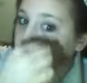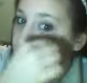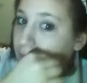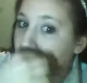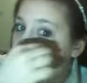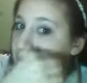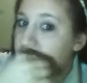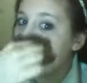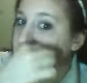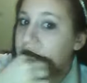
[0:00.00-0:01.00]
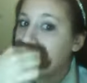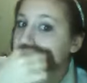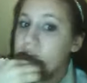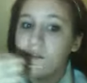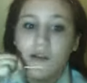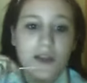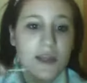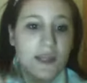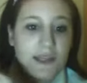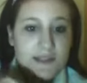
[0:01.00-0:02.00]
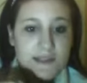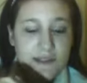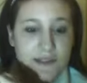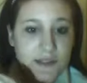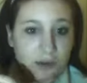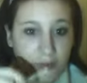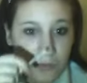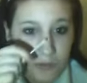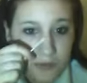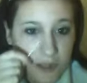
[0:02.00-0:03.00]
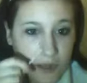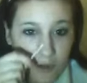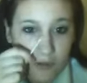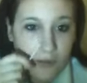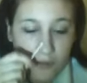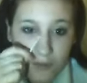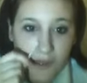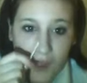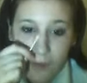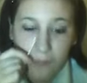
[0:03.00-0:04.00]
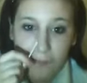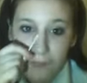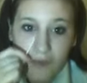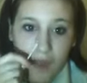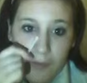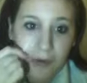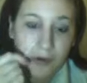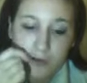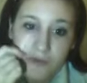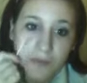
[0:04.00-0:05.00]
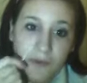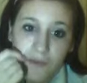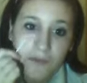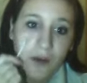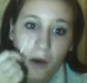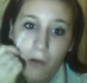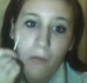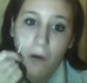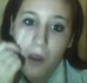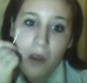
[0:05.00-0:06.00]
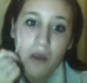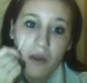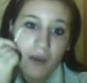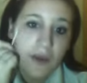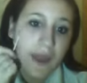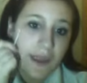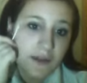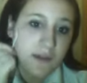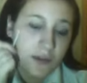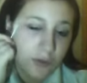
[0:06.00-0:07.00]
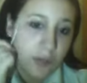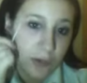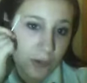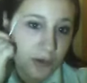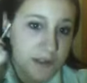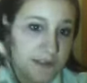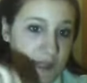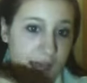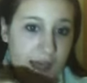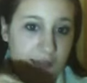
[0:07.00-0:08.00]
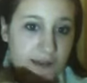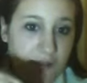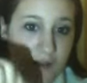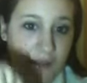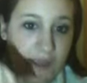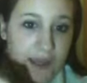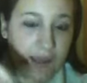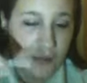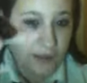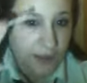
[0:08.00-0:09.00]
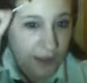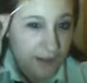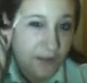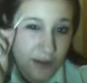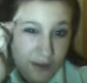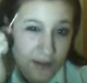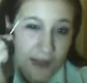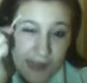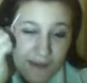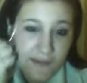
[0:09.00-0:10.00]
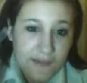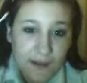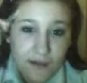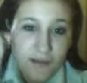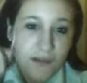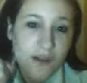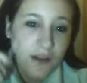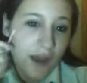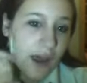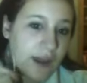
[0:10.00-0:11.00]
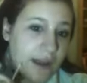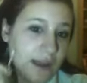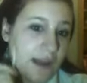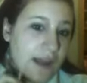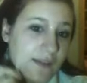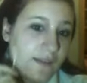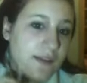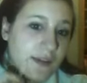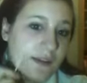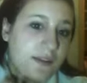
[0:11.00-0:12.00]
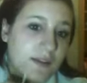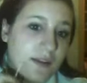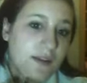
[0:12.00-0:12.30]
what happens is the salt water, the chemicals from the salt get into your pores, and it's like a cleanser, and it cleanses